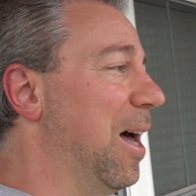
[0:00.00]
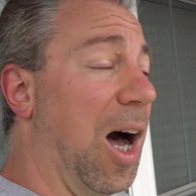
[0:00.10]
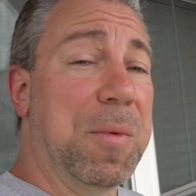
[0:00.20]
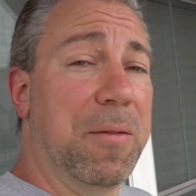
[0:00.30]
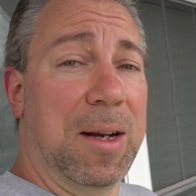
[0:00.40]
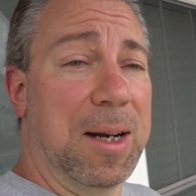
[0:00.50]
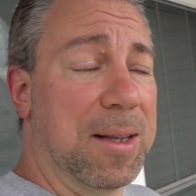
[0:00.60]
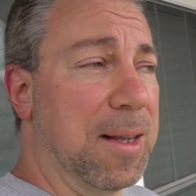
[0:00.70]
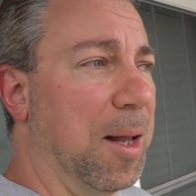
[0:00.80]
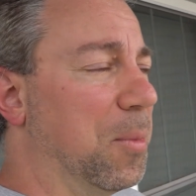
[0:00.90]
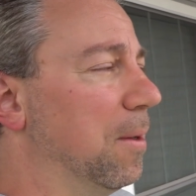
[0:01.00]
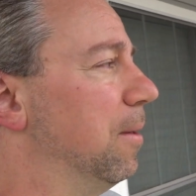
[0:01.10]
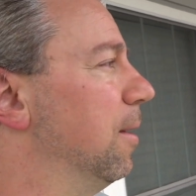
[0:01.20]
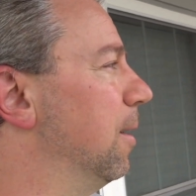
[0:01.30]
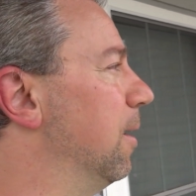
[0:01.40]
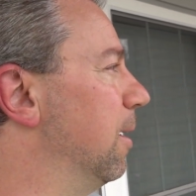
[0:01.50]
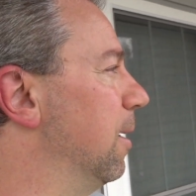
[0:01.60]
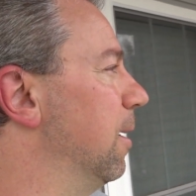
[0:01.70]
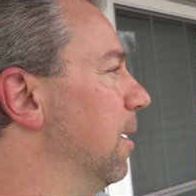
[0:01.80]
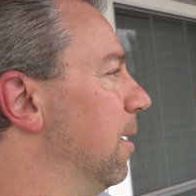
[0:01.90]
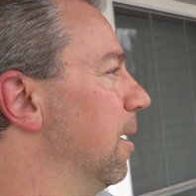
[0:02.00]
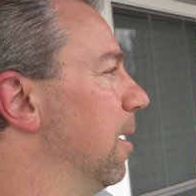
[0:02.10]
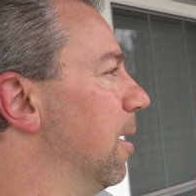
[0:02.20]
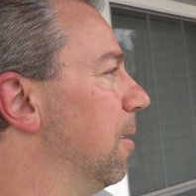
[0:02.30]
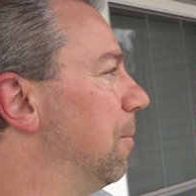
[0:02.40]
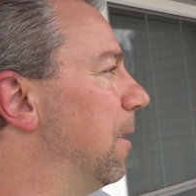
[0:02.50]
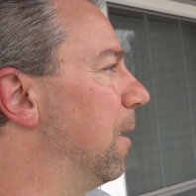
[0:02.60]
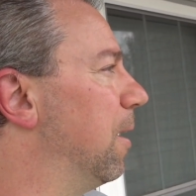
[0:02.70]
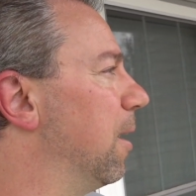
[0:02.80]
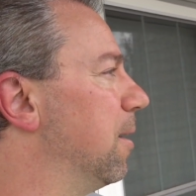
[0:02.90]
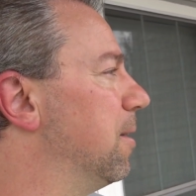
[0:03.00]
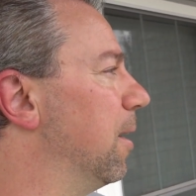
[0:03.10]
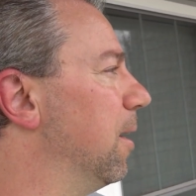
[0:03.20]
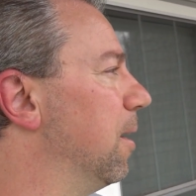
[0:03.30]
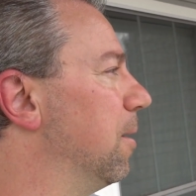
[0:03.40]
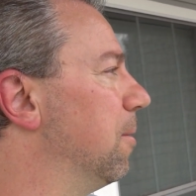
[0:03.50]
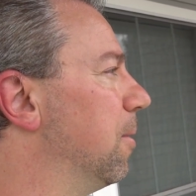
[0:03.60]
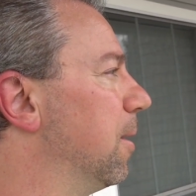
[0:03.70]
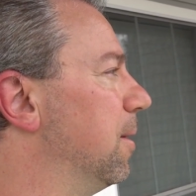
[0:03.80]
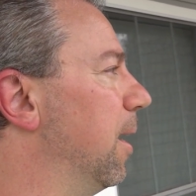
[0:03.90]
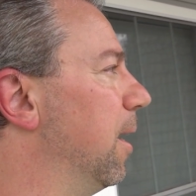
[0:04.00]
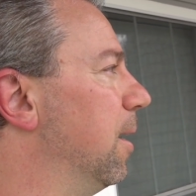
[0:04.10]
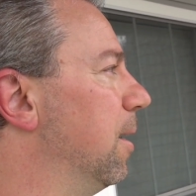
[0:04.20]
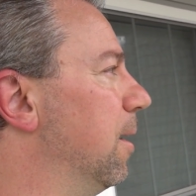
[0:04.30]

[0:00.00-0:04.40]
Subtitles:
I'm not even getting into that, but I tell you, what a day.